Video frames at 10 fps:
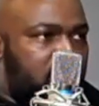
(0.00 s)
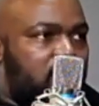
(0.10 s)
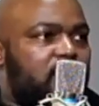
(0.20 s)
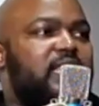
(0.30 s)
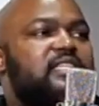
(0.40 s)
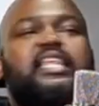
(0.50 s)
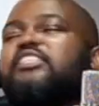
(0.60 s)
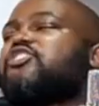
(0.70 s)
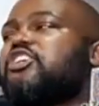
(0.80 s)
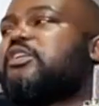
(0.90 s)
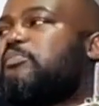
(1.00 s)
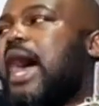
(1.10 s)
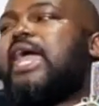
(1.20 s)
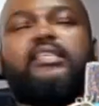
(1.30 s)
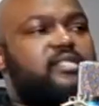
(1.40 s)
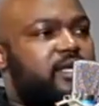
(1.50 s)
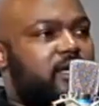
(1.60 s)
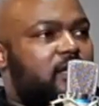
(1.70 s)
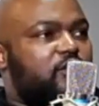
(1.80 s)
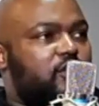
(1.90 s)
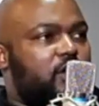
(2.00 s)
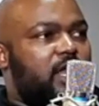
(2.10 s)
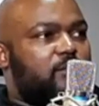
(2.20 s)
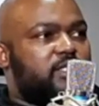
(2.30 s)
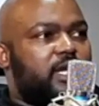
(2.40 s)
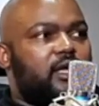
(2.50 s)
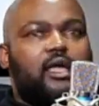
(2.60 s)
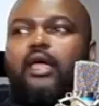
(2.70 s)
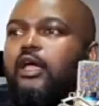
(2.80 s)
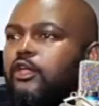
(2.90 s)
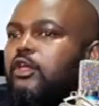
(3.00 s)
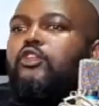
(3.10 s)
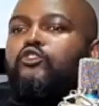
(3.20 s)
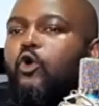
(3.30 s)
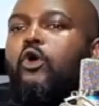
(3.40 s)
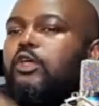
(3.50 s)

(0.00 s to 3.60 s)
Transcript: there's a certain bias there. You know what I'm saying? So